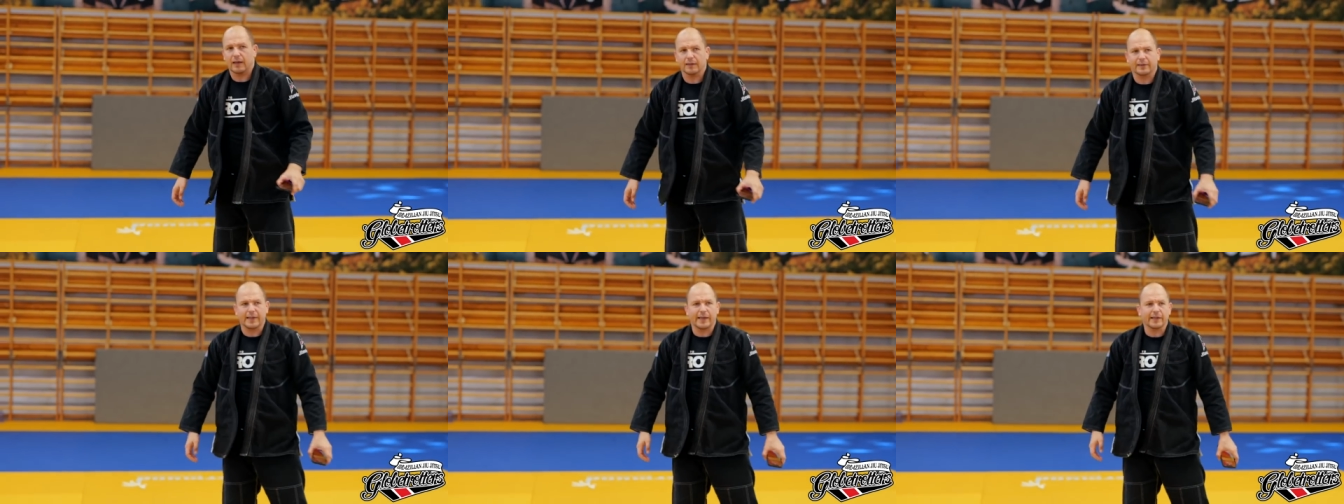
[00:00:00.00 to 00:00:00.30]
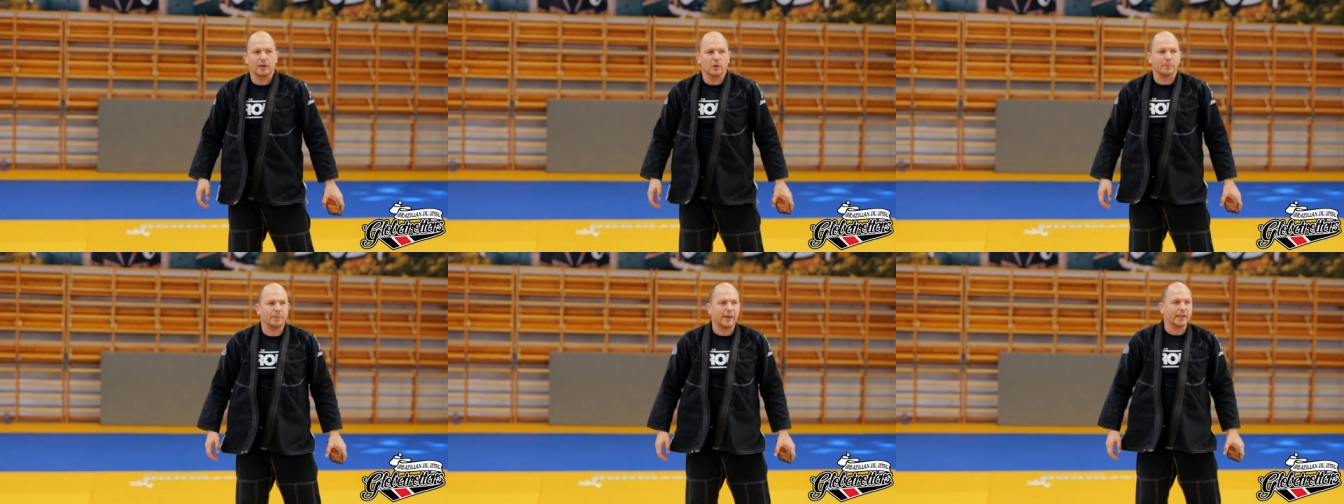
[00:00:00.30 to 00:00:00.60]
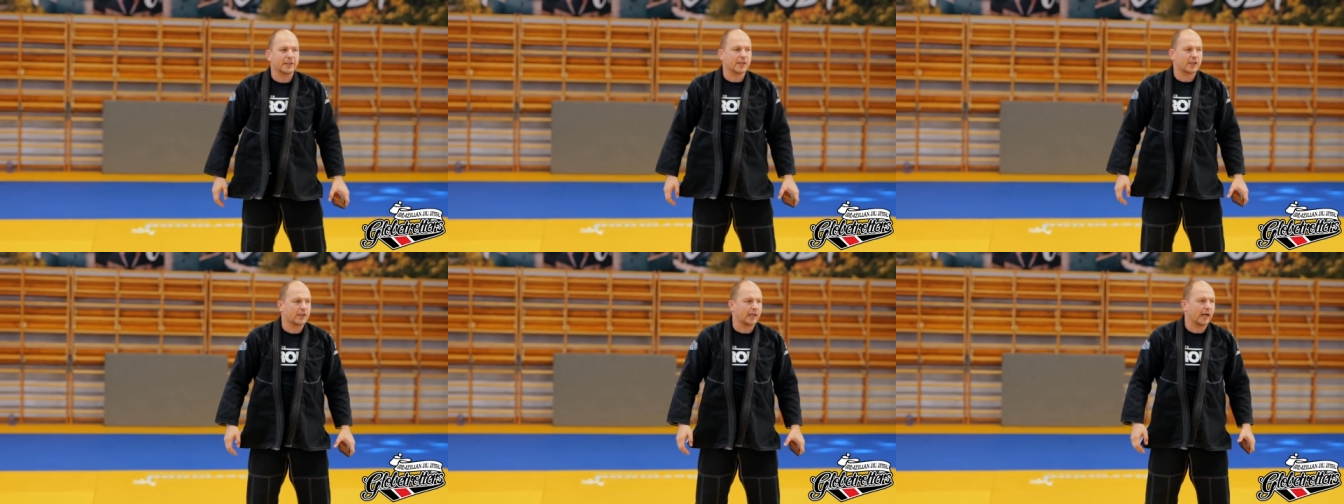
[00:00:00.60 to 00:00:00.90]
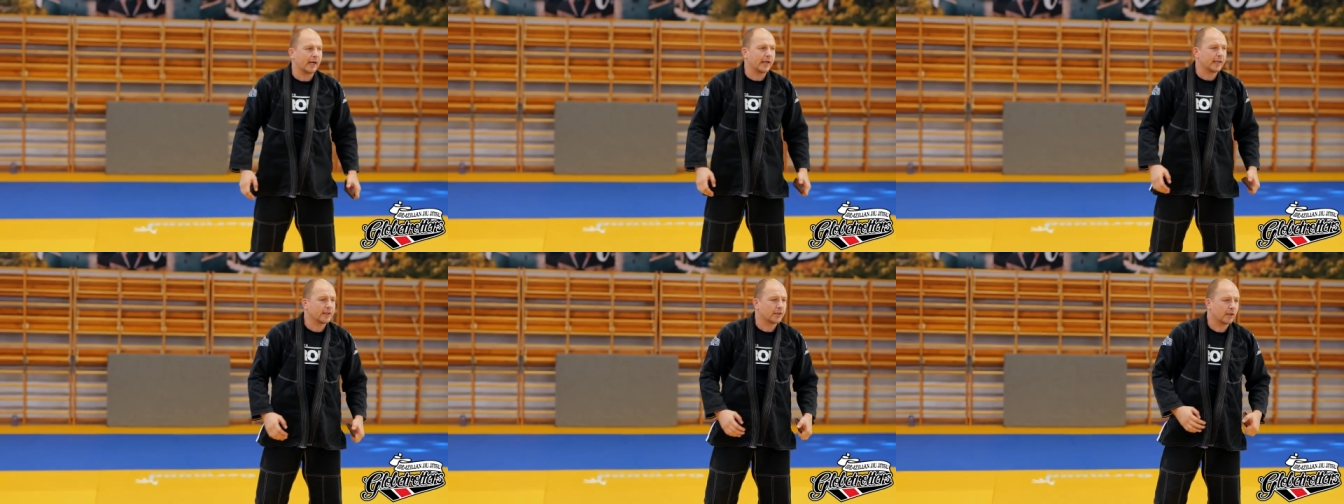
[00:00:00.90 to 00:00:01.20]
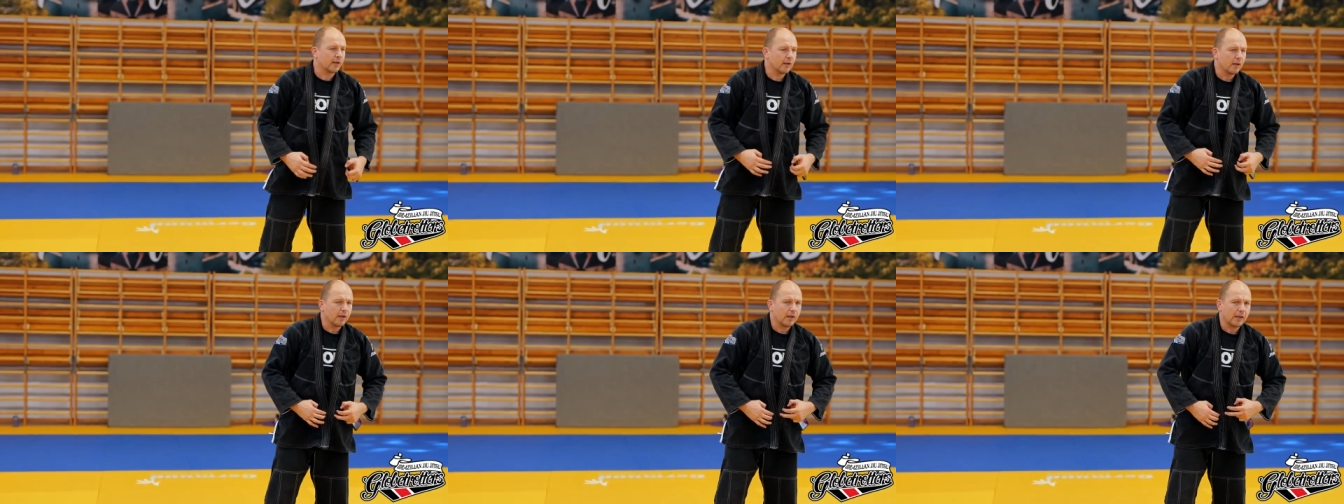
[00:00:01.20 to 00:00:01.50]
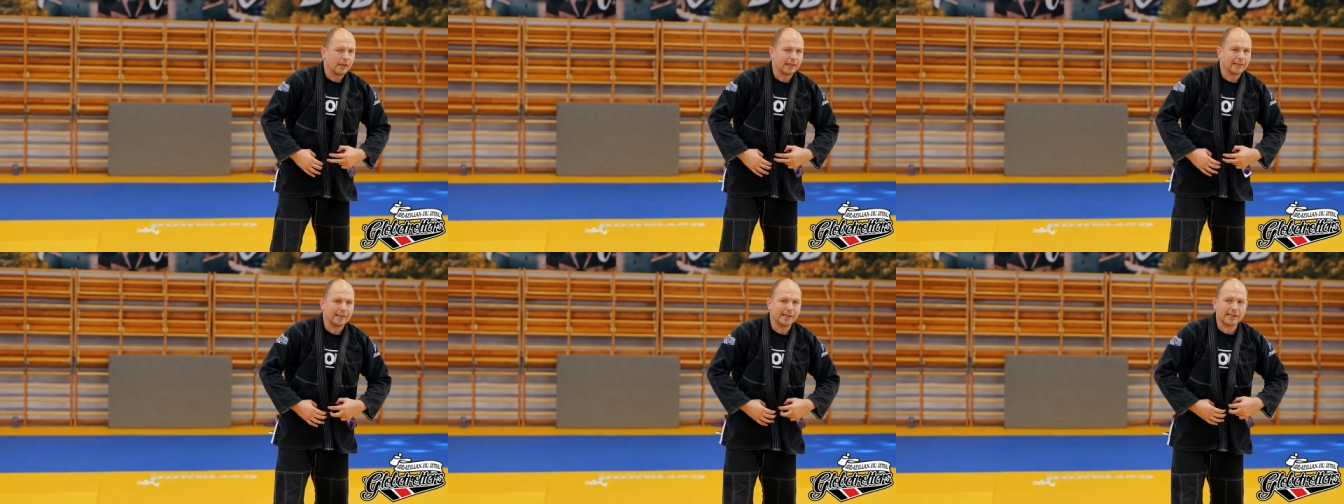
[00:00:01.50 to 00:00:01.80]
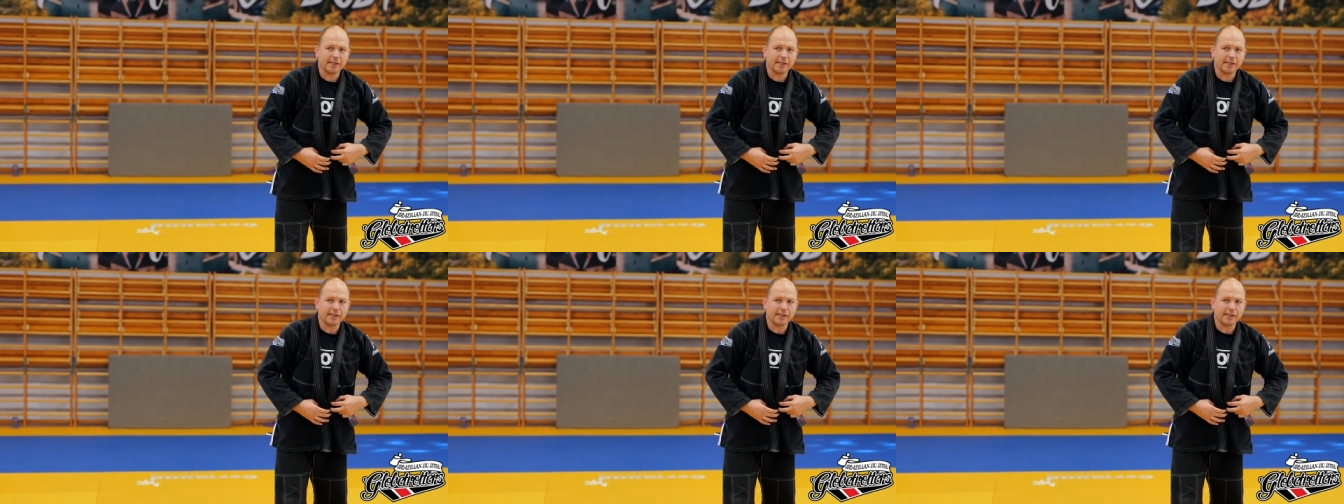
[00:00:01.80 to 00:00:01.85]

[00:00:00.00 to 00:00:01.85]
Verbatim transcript: uh, take your best side, and